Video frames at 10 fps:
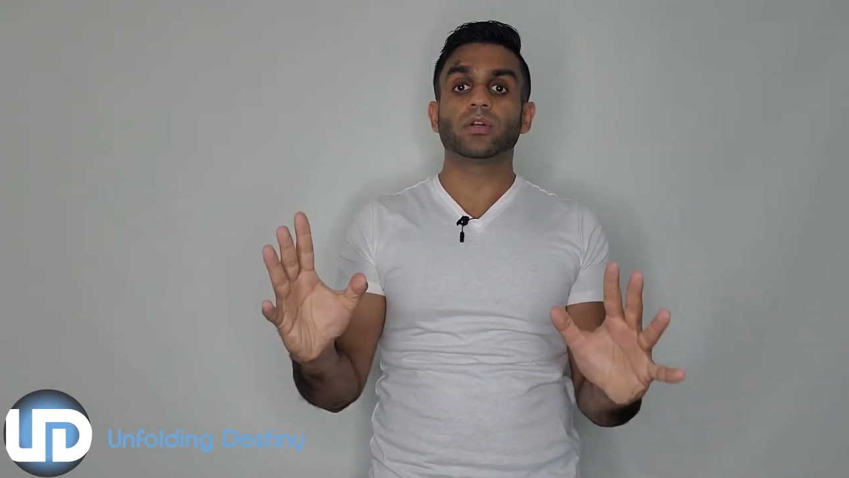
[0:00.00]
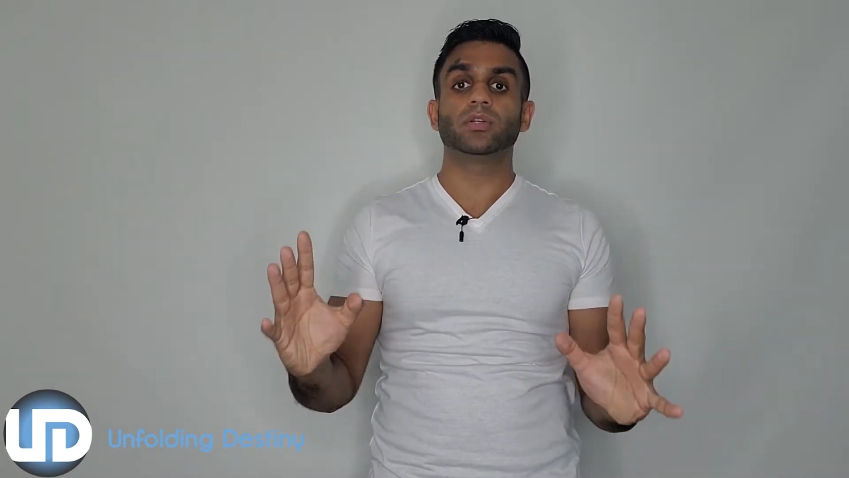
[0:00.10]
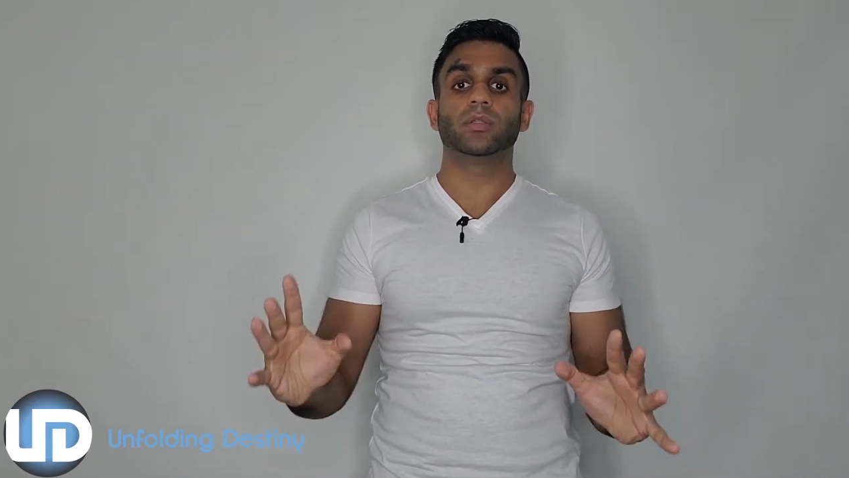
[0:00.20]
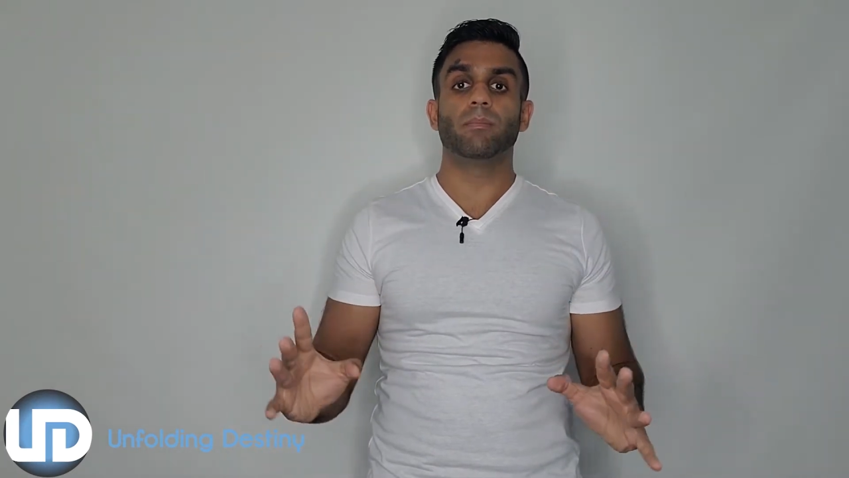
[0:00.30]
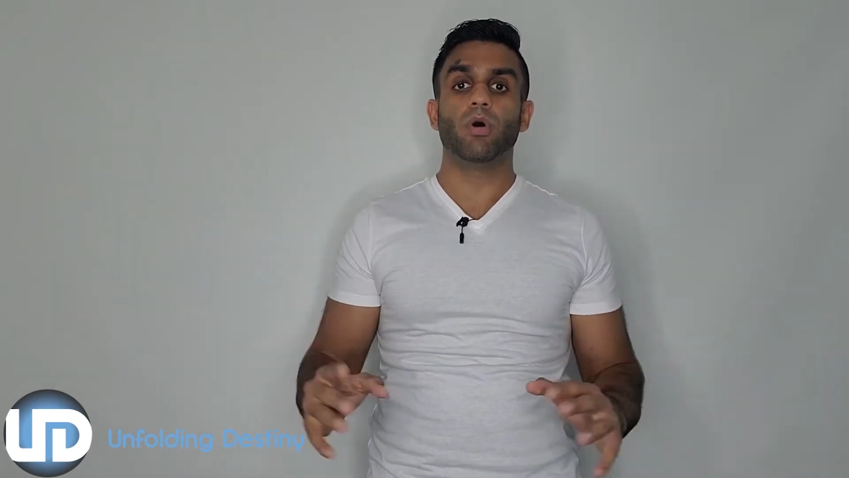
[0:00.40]
to
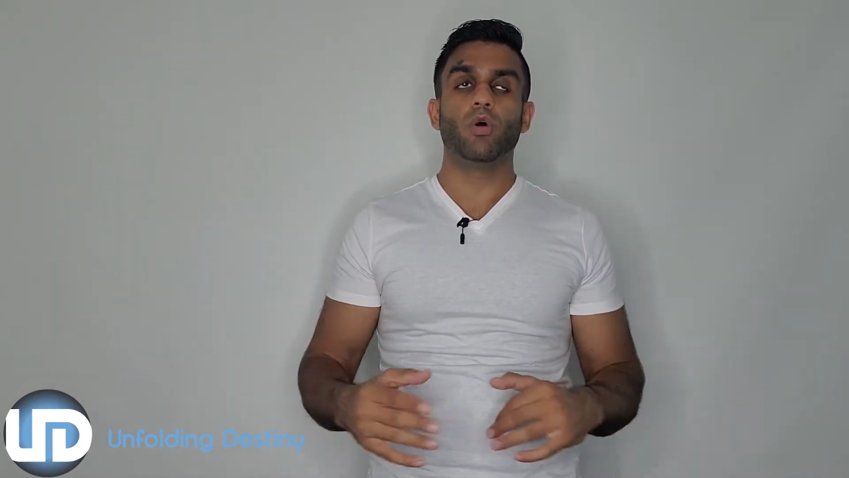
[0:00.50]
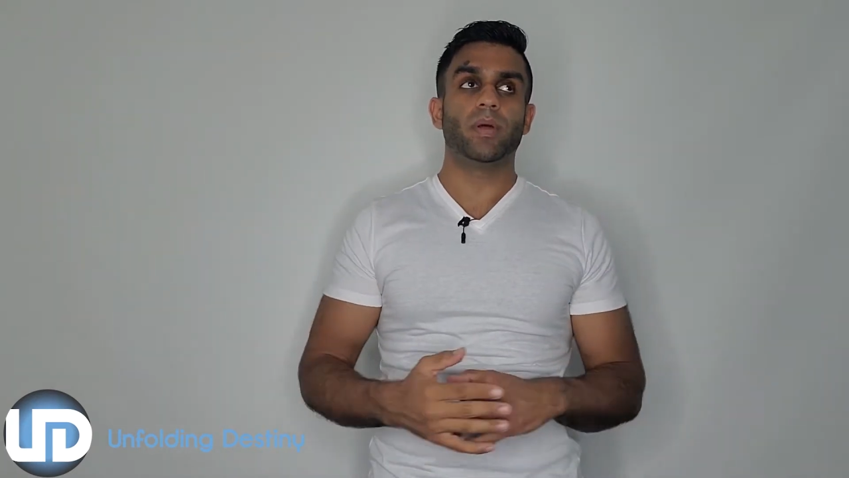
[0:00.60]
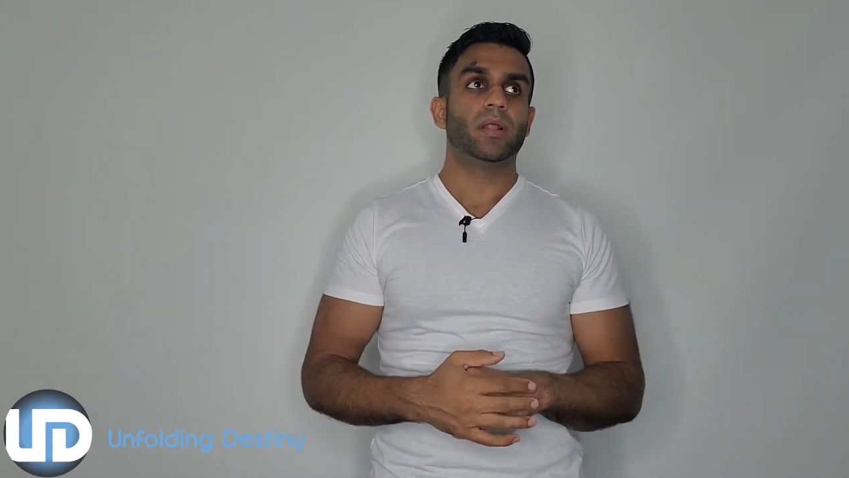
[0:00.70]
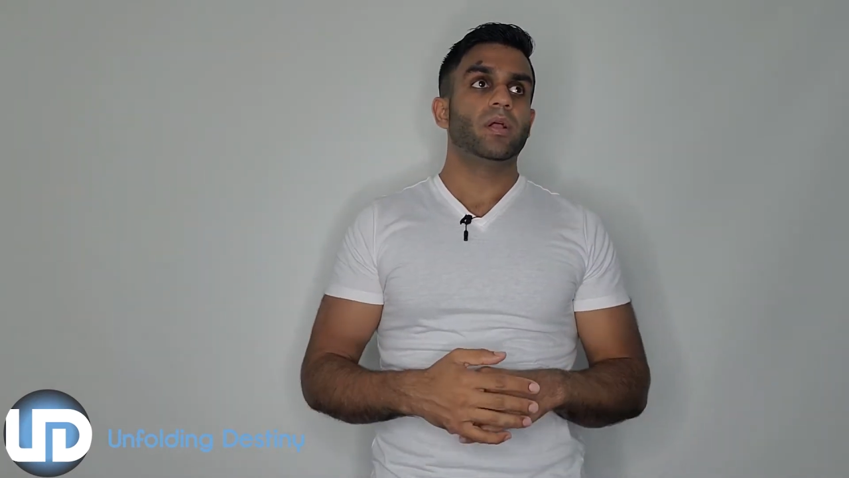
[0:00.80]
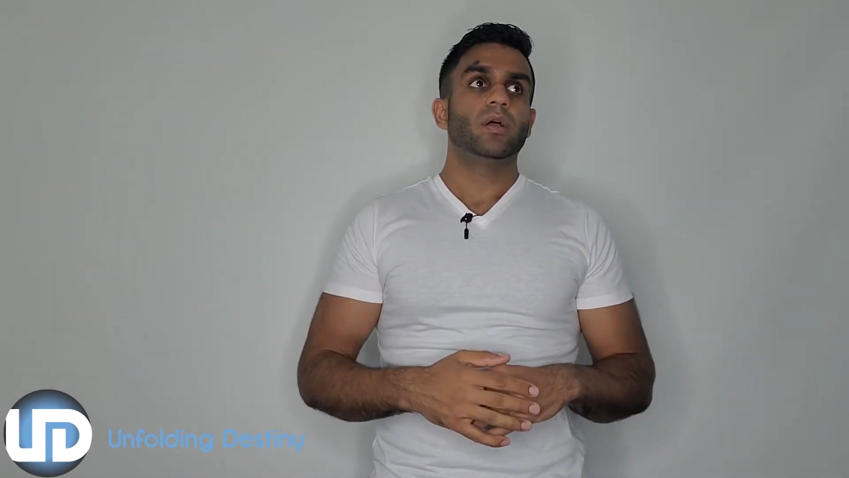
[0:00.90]
the moment.